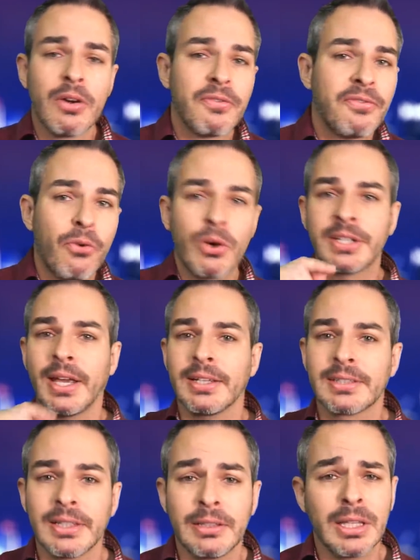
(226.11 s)
for
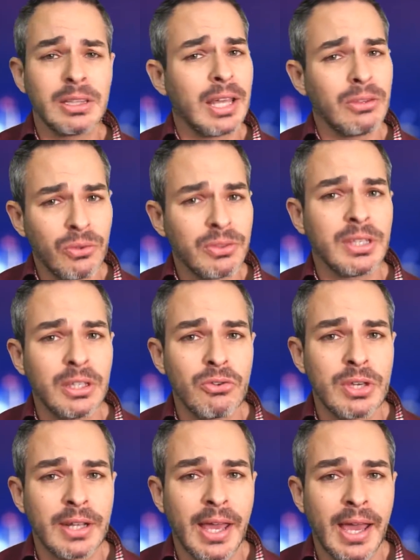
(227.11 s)
Tesla that I don't think you
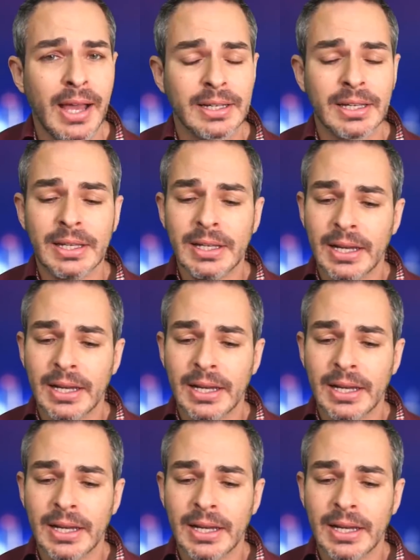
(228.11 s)
can hack.